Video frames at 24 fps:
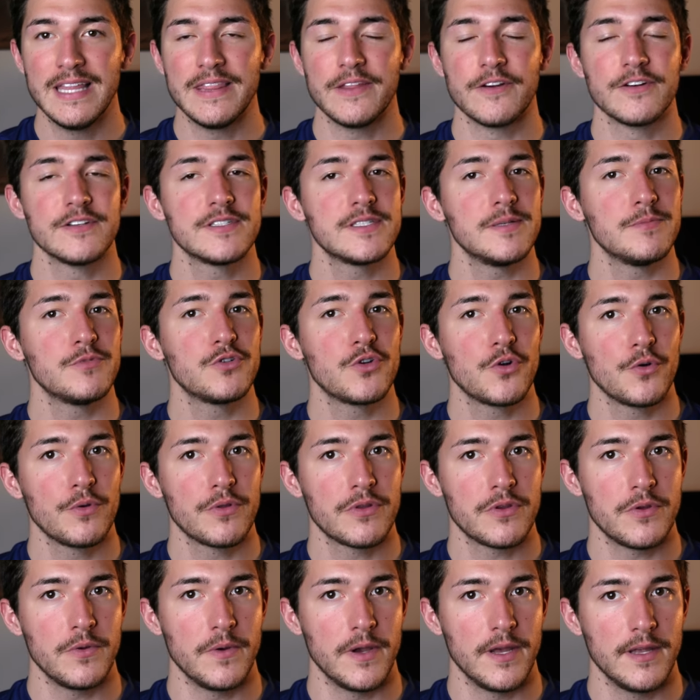there is some
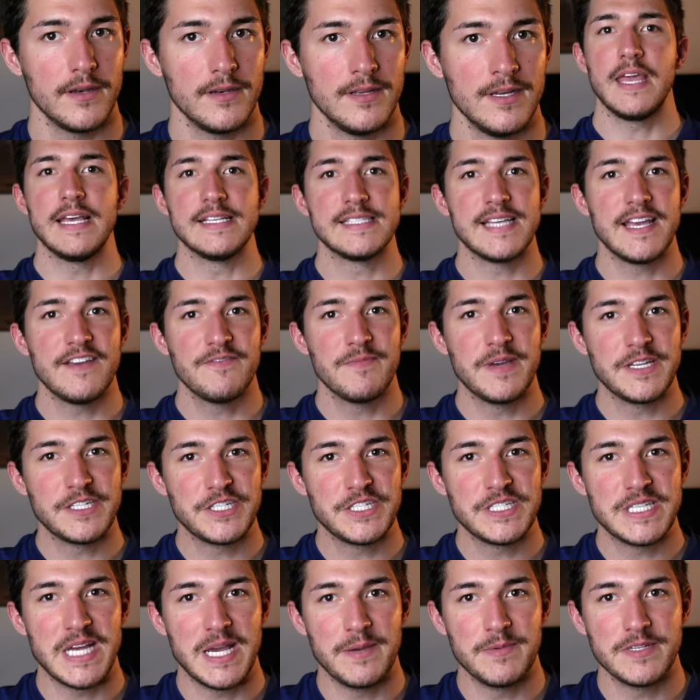truth to it. As I've
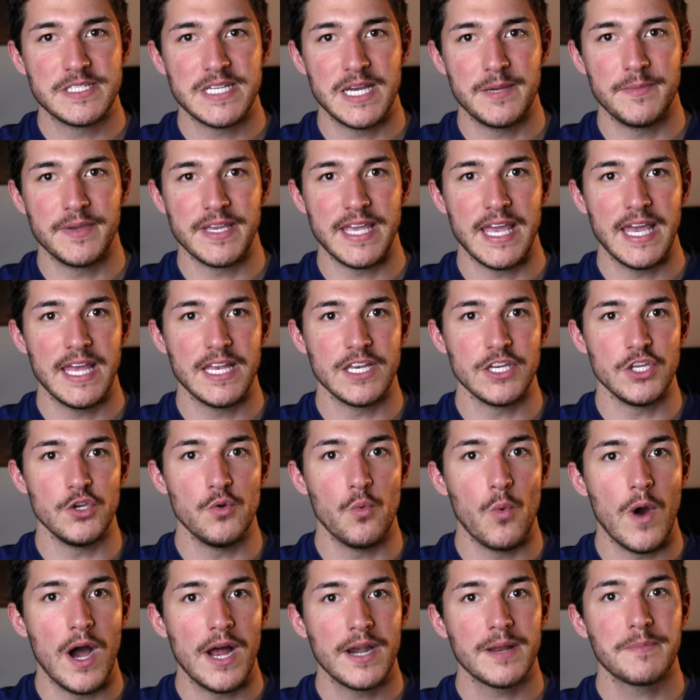mentioned time and time again, you
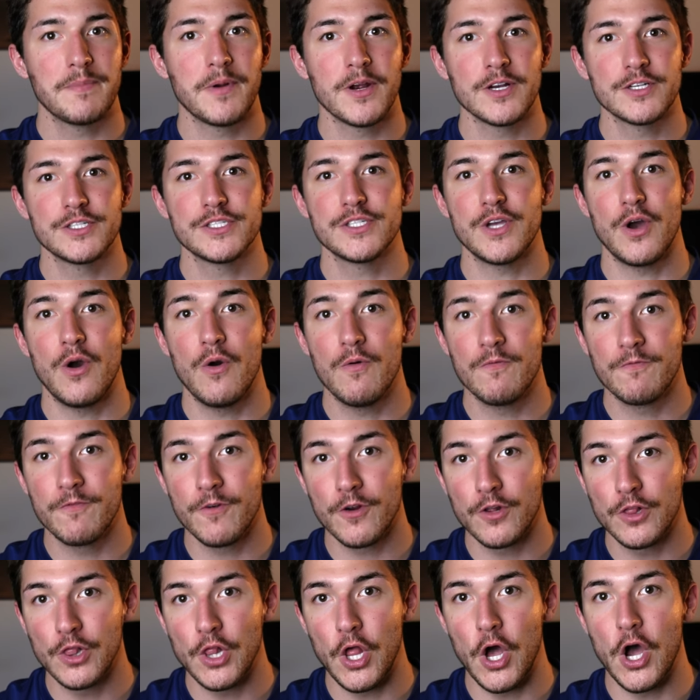want to purchase a home
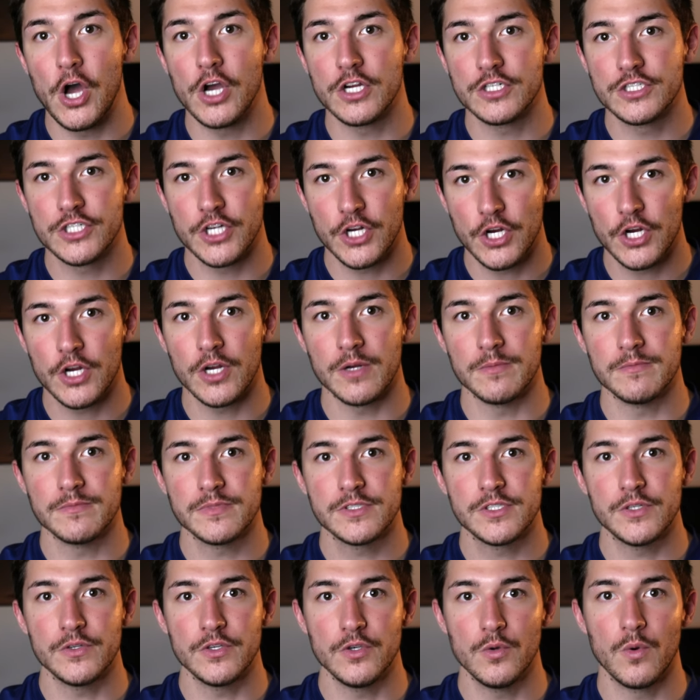for long term,
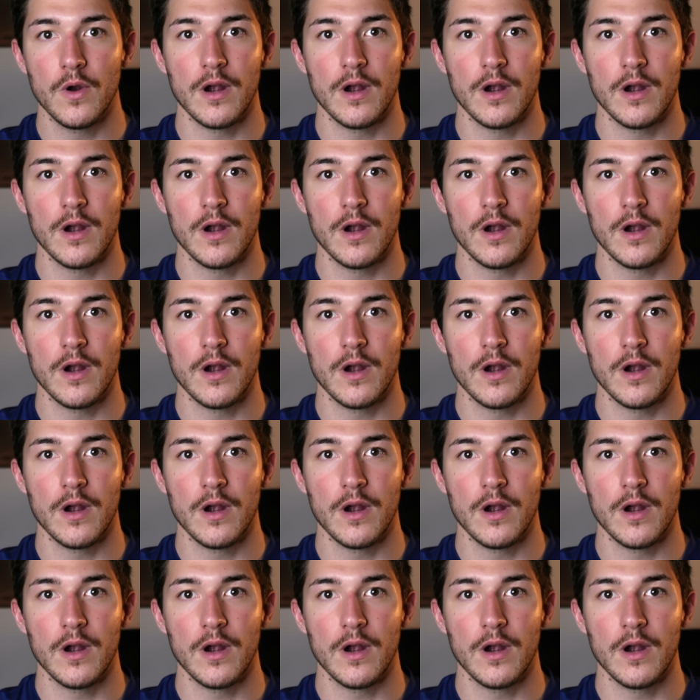so you